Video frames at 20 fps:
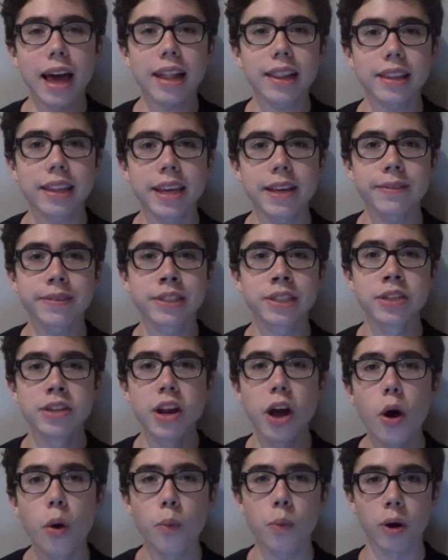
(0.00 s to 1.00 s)
that leaves
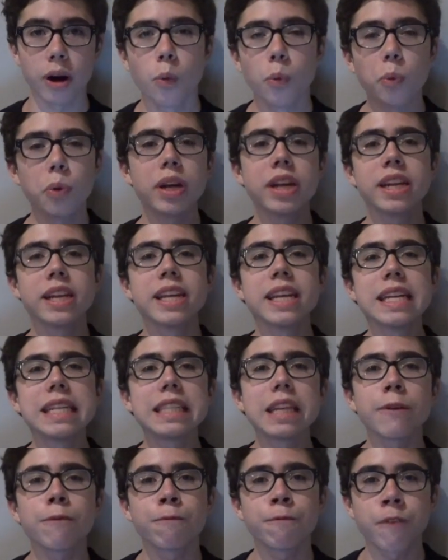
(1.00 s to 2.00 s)
no one. We
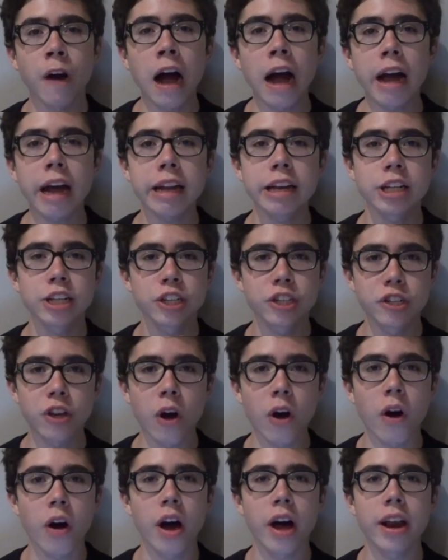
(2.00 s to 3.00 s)
need to find
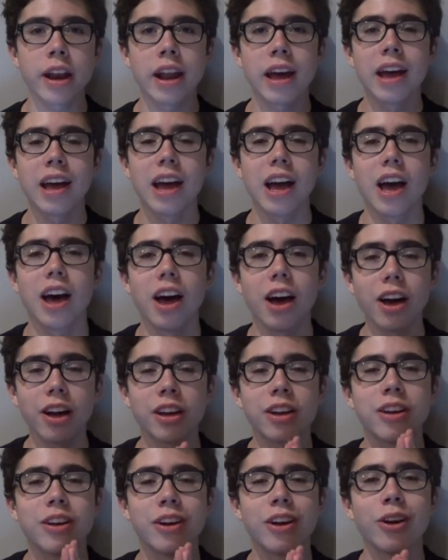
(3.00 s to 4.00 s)
Sean
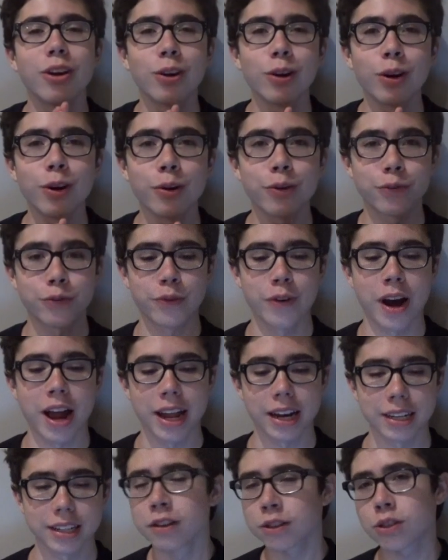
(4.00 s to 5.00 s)
a
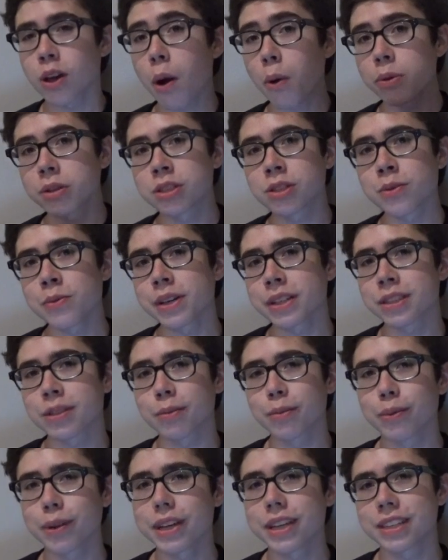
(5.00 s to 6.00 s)
girlfriend. So I was doing
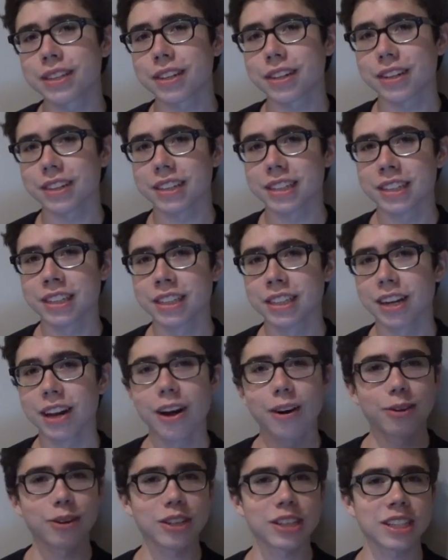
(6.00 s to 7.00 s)
some research, you
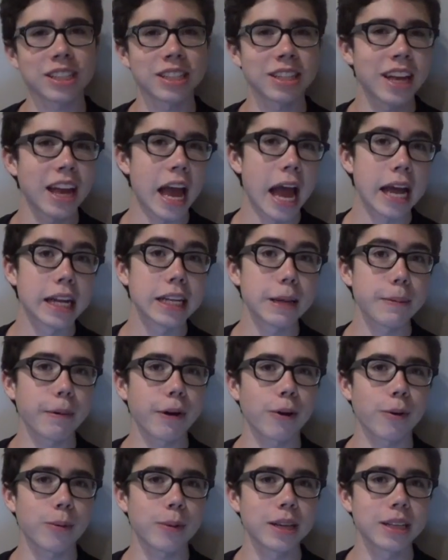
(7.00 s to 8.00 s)
know, just
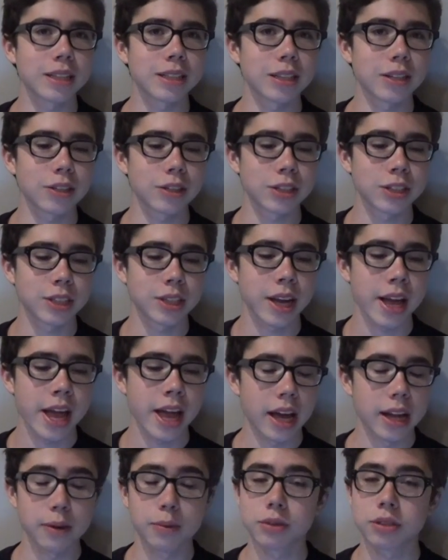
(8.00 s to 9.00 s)
typical research,
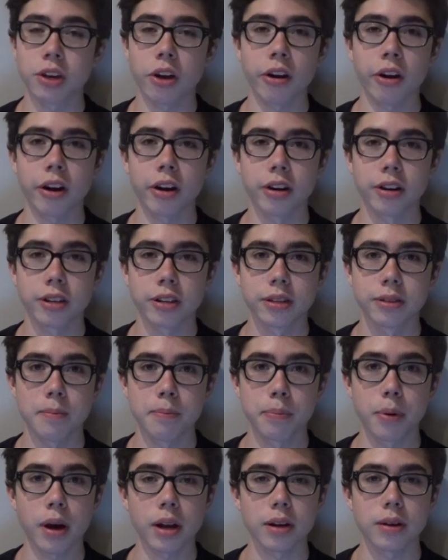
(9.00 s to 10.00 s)
and it was hard.
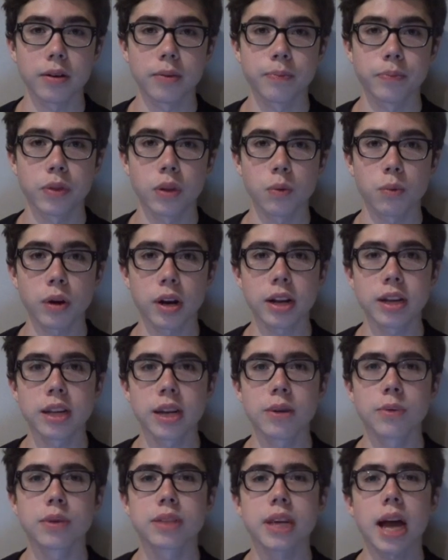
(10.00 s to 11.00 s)
But what I
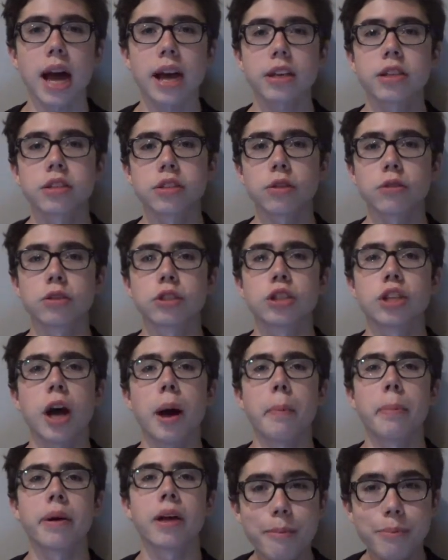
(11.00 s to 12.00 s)
did was I searched
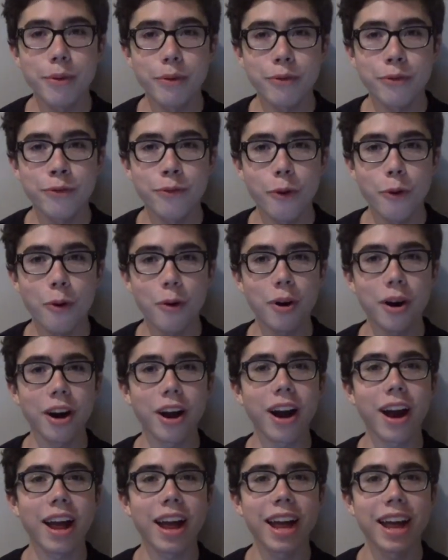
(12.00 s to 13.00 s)
up
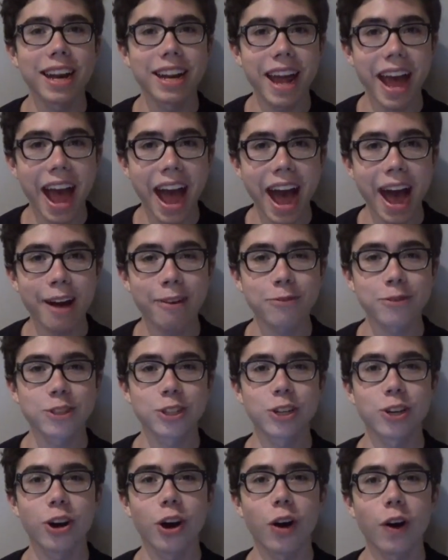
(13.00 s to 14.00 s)
before and
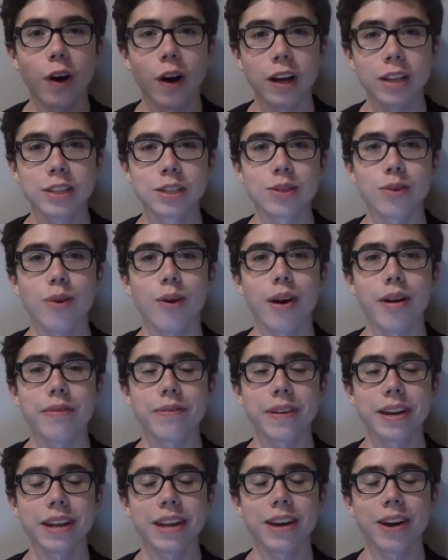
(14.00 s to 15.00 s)
after Odd Squad
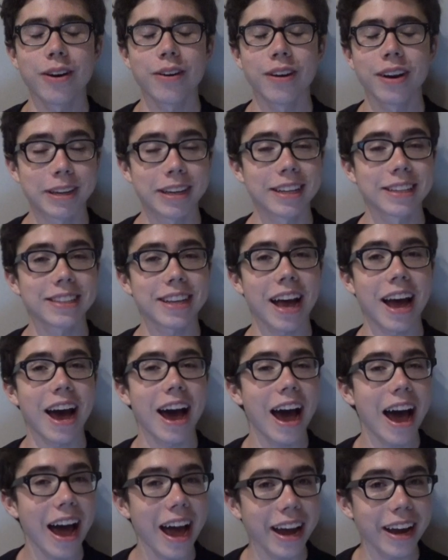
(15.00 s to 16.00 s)
video because
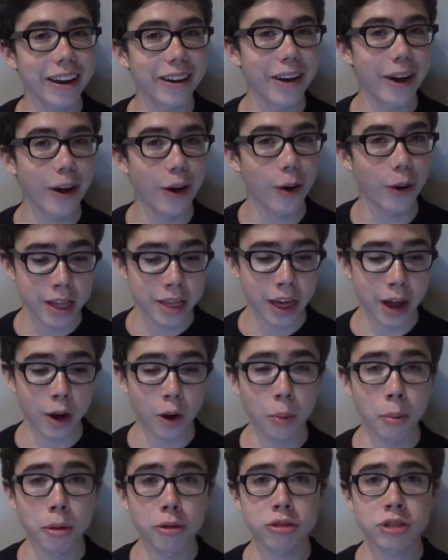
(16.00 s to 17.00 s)
I know that
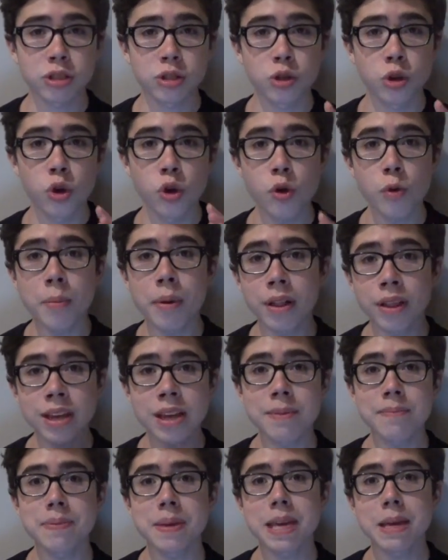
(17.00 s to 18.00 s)
almost 2
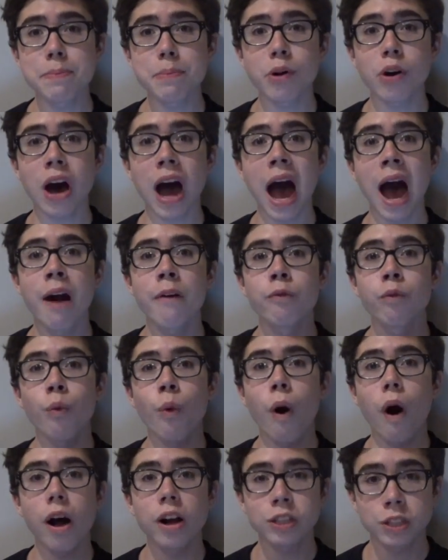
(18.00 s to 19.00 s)
million people have
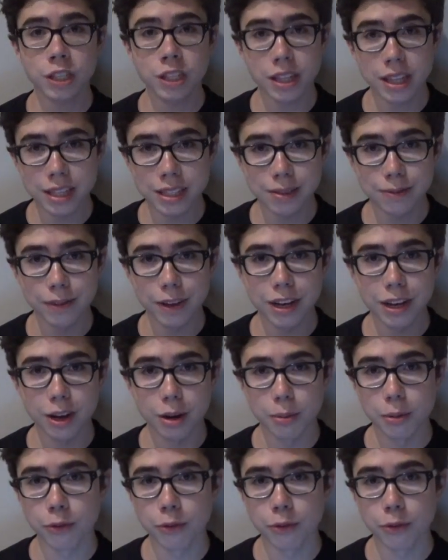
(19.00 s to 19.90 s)
watched this video